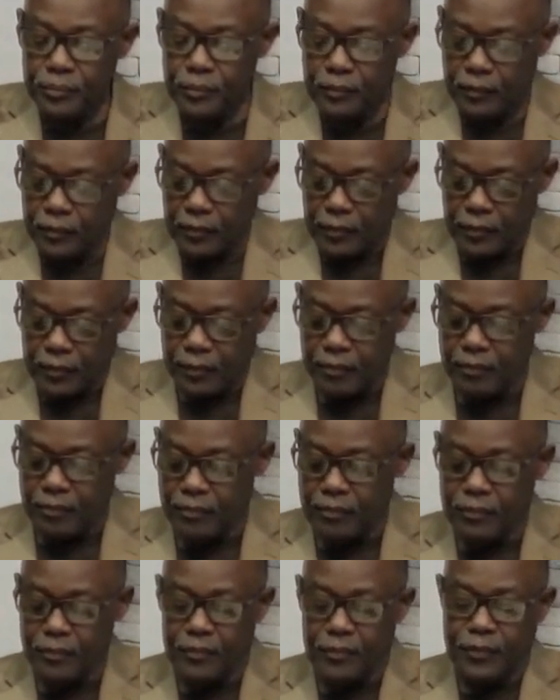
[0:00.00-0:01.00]

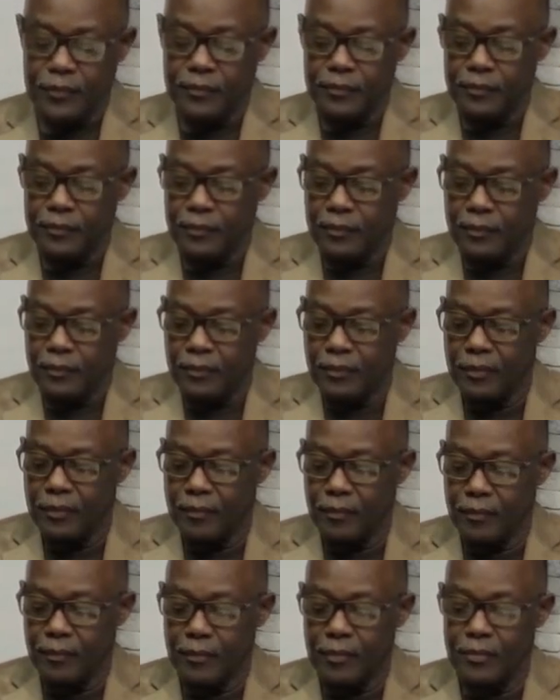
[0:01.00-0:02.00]

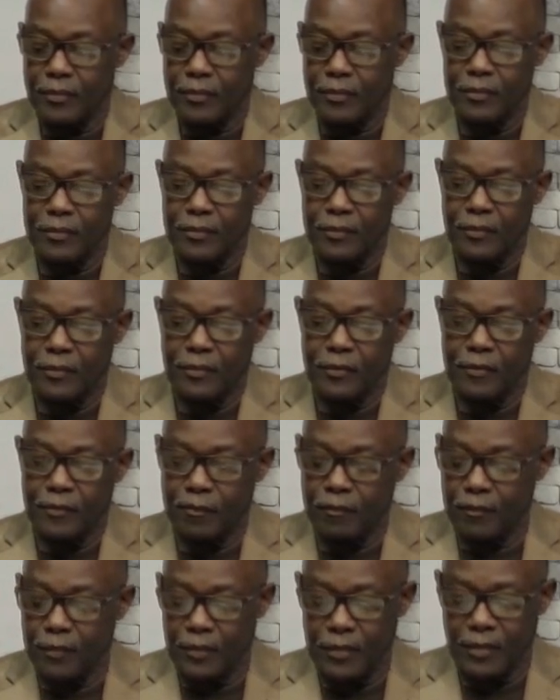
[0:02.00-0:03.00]

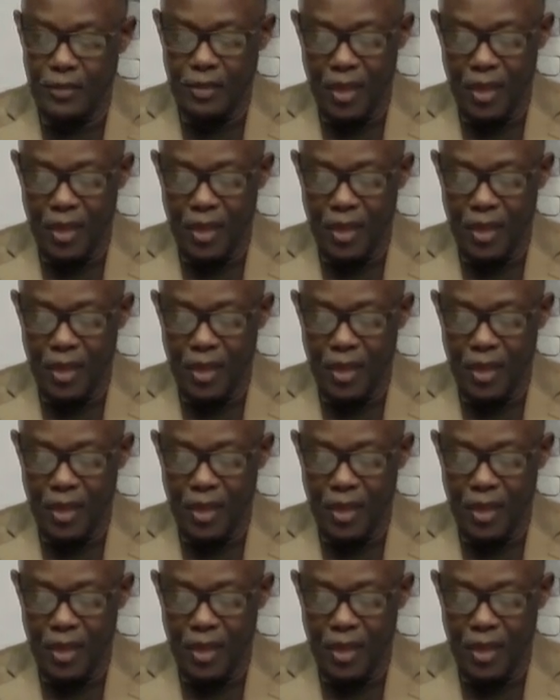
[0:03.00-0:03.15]
This person isn't speaking.